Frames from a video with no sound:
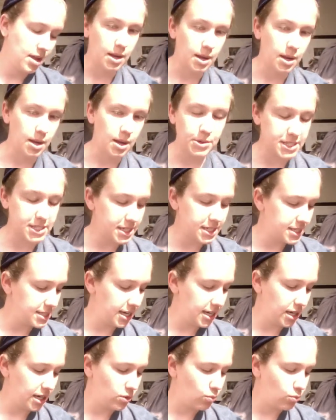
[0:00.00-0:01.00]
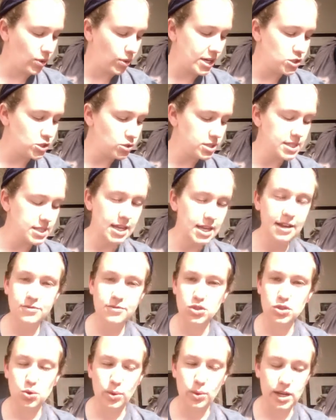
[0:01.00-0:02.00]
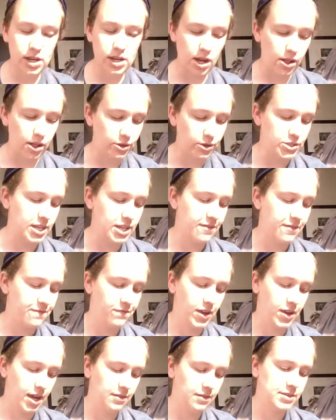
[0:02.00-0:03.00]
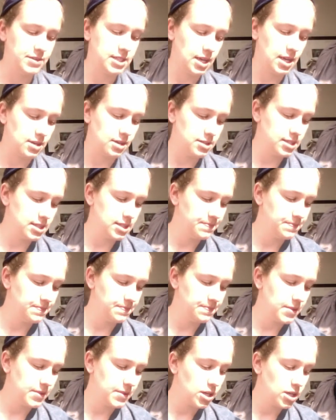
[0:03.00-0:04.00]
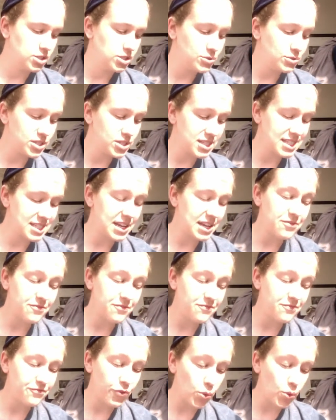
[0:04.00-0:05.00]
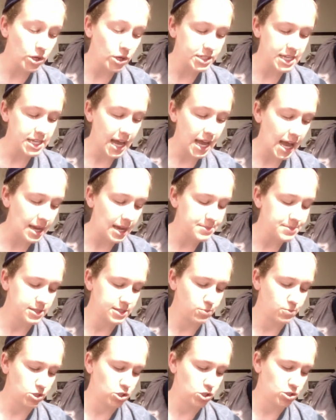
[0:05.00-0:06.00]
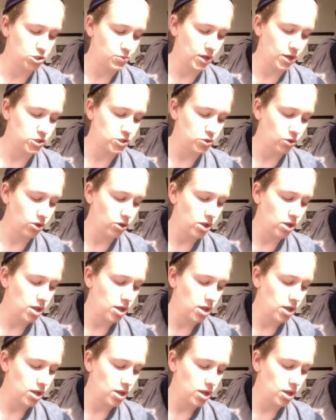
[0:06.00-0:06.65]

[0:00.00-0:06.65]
Number 16, Rachel saved $20.05. Susan saved 4 times as much as Rachel.